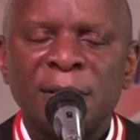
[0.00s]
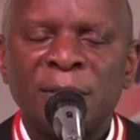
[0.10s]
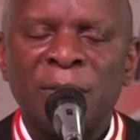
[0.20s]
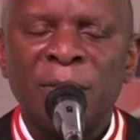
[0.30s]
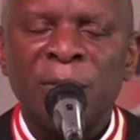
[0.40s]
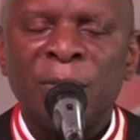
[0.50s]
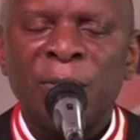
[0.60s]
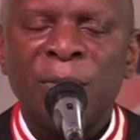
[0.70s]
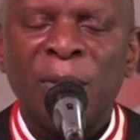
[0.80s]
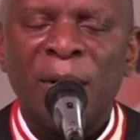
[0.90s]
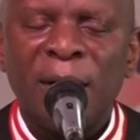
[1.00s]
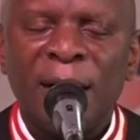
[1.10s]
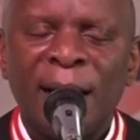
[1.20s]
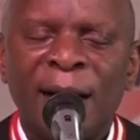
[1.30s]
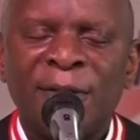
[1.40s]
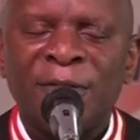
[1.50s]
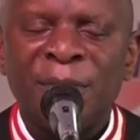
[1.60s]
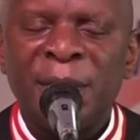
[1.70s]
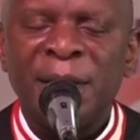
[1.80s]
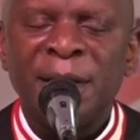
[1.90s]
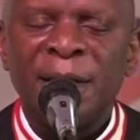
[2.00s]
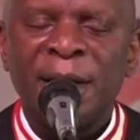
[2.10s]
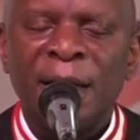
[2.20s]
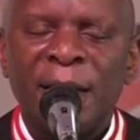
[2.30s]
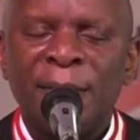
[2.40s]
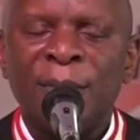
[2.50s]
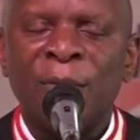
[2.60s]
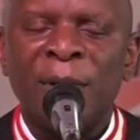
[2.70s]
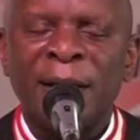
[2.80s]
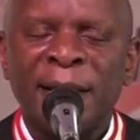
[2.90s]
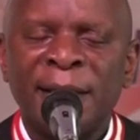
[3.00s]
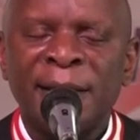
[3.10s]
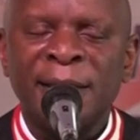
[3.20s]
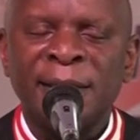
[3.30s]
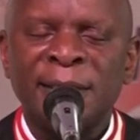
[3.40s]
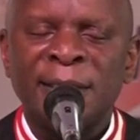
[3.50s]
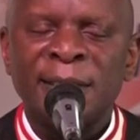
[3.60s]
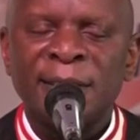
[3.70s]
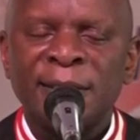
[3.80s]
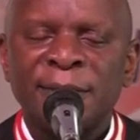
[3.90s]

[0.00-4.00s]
do you love me more than these?